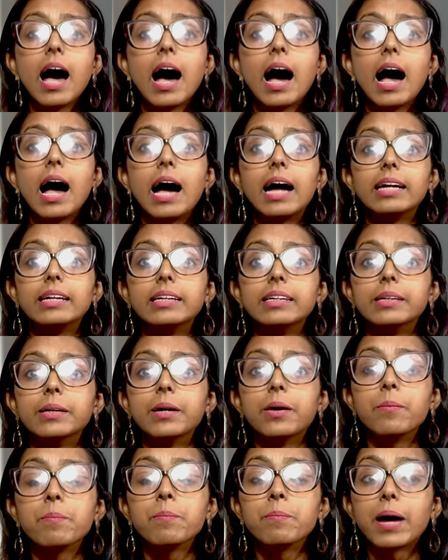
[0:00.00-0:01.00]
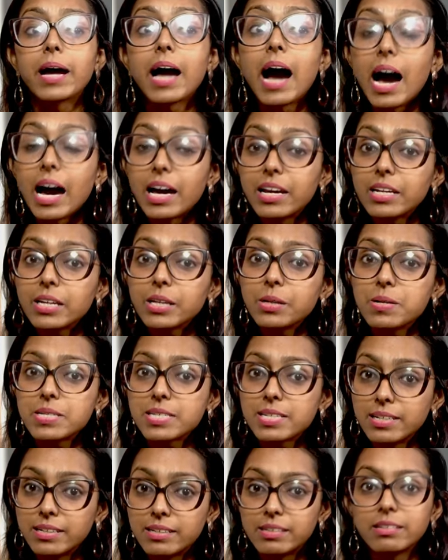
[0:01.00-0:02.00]
And by hiring you as
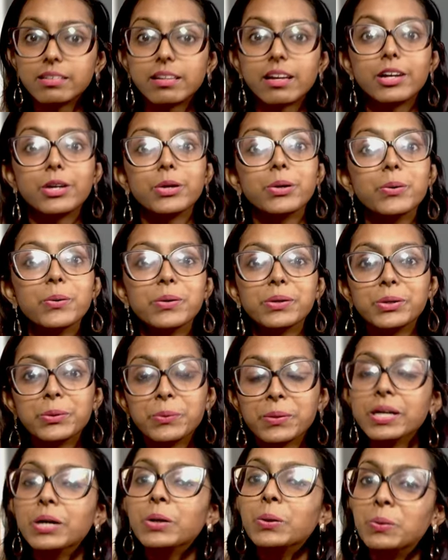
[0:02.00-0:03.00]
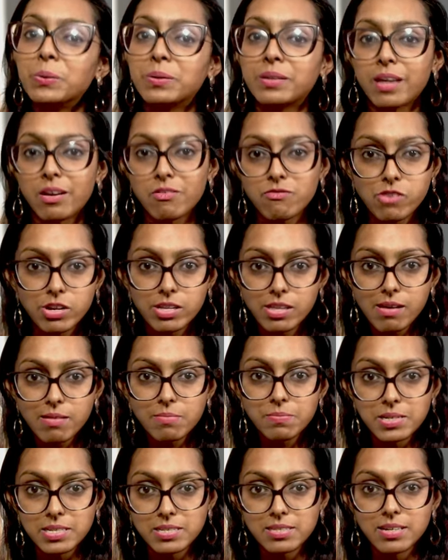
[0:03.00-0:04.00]
an intern, they're doing a good thing for their
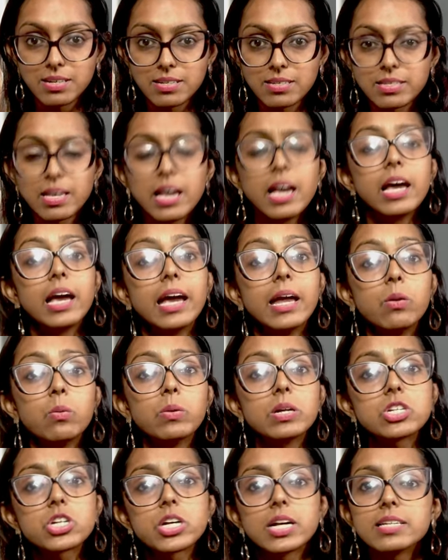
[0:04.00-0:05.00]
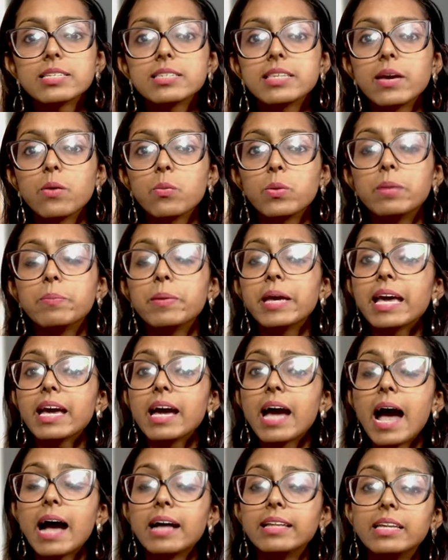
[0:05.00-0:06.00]
business, in which case they
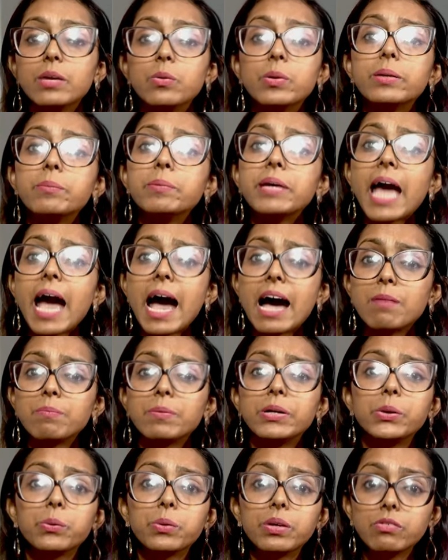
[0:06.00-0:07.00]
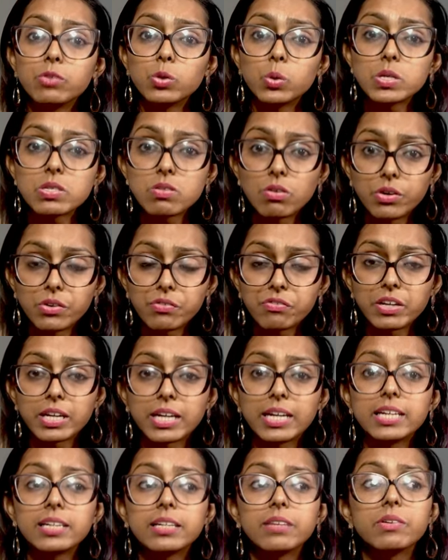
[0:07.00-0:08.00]
will be happy to give you a
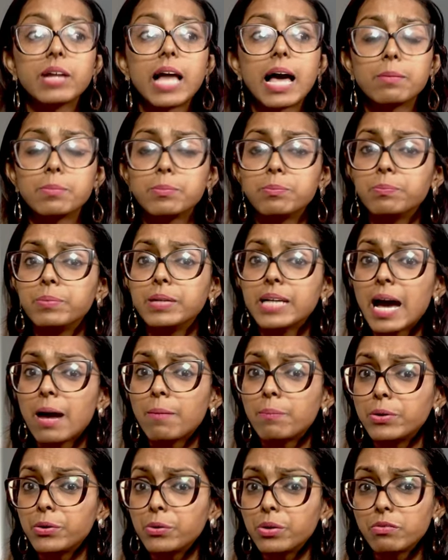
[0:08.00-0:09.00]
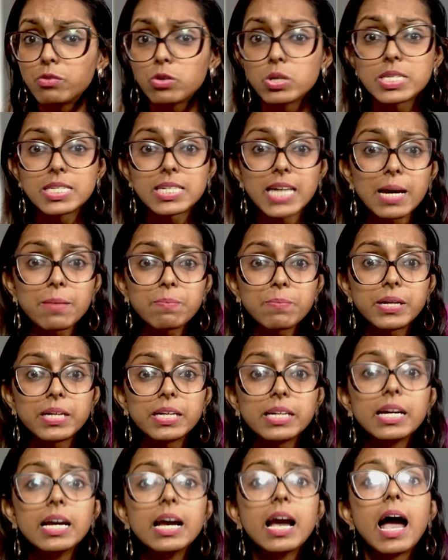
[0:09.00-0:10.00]
certificate. They will be happy to give you a
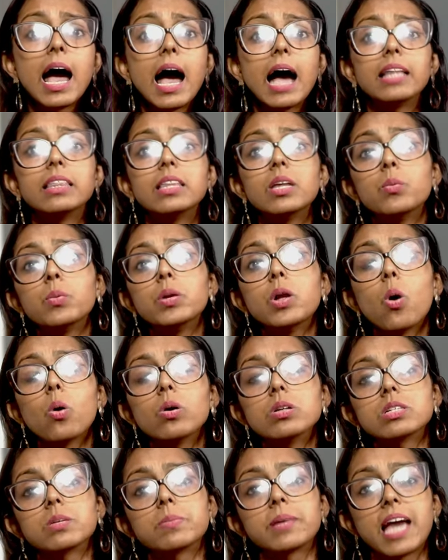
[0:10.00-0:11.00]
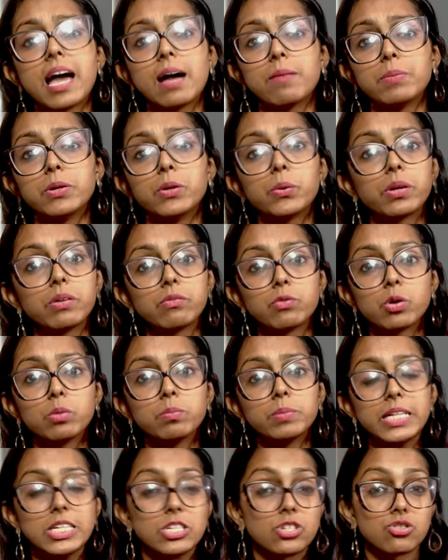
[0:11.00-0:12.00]
stipend. And they will also be happy to give you a
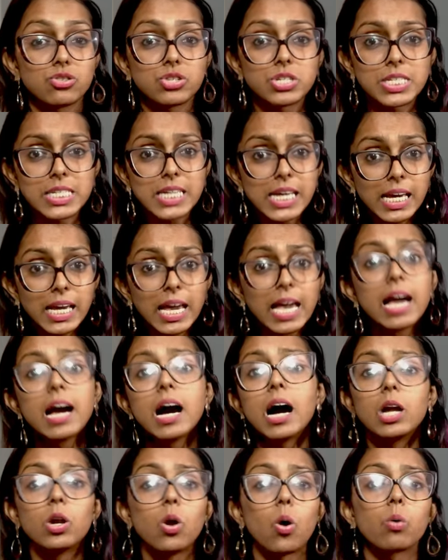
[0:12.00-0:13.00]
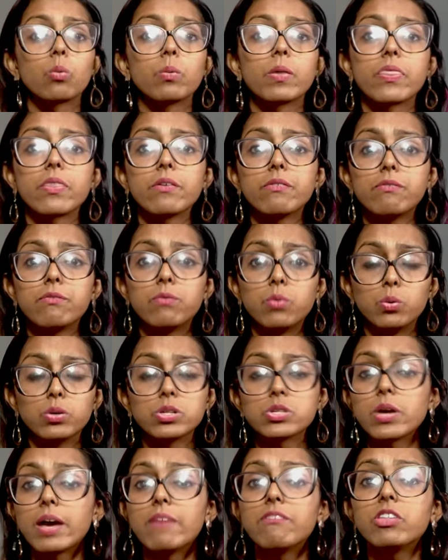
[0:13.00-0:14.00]
place to stay along with the food.
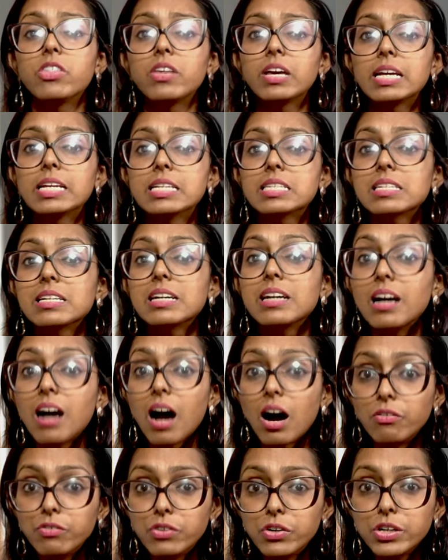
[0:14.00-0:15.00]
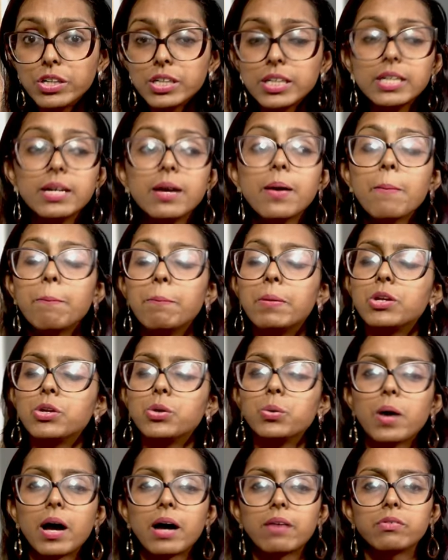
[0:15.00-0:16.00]
So everything is covered, but
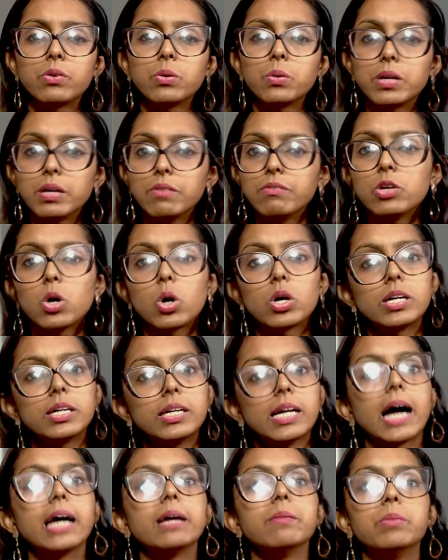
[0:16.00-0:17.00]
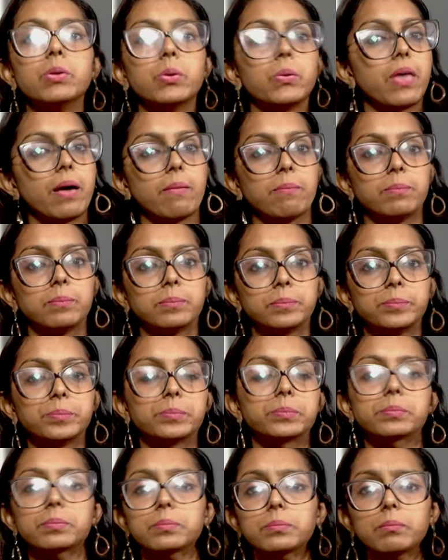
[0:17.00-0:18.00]
you have to give your time to them.
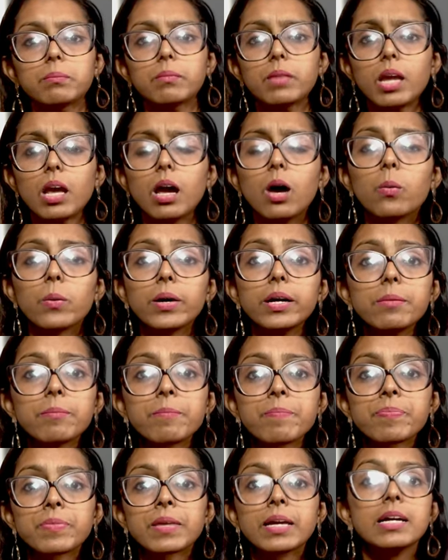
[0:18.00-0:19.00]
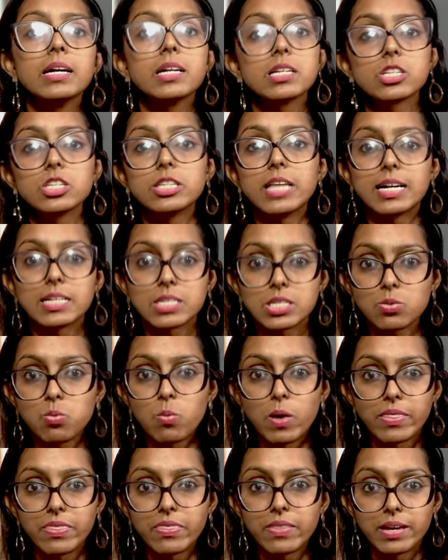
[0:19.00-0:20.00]
Okay, so that's
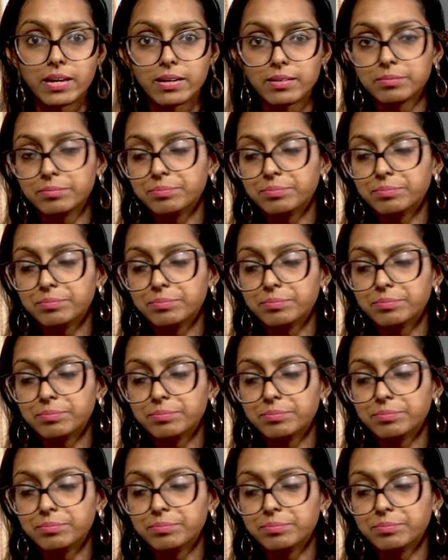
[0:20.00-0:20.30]
one thing.